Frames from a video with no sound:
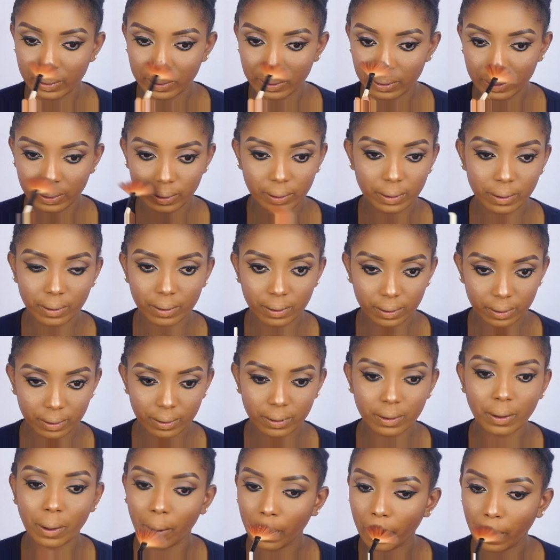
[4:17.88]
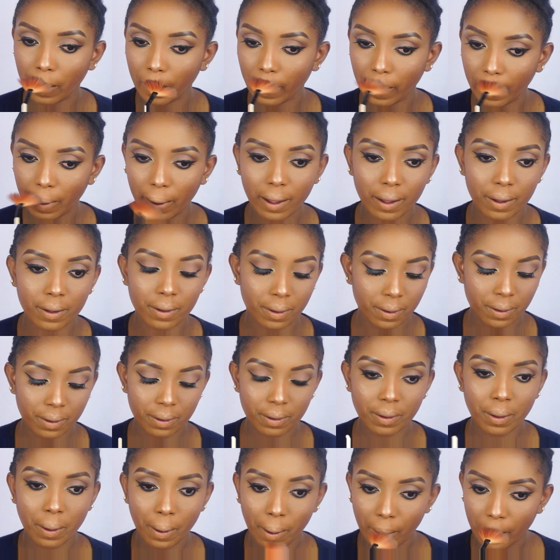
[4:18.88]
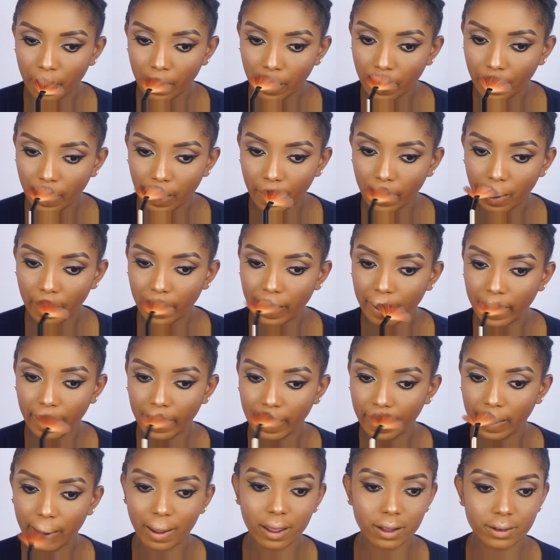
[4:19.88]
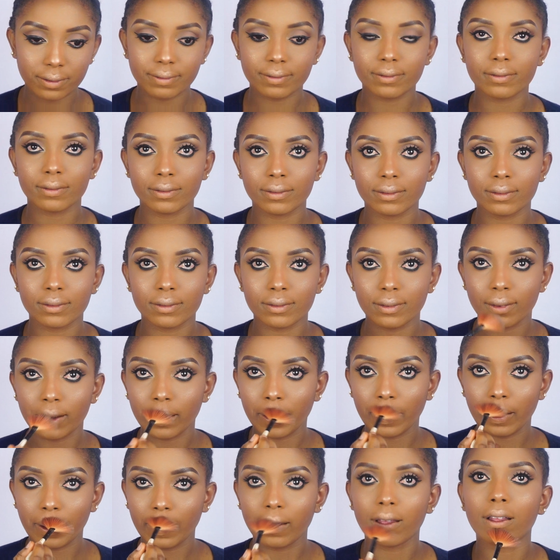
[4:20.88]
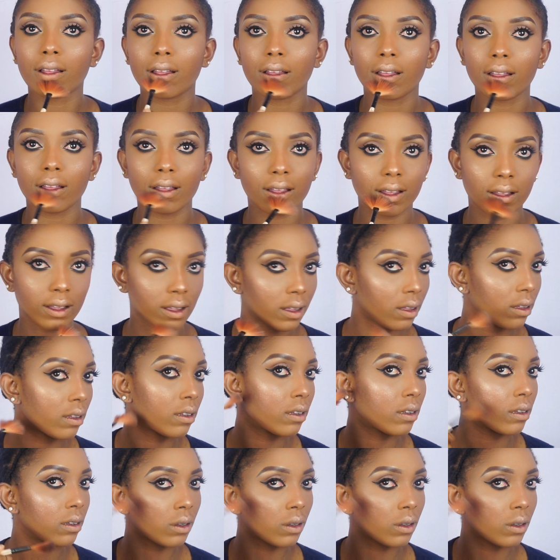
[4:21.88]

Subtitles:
That it feels right. Now I'm gonna go ahead and highlight my face.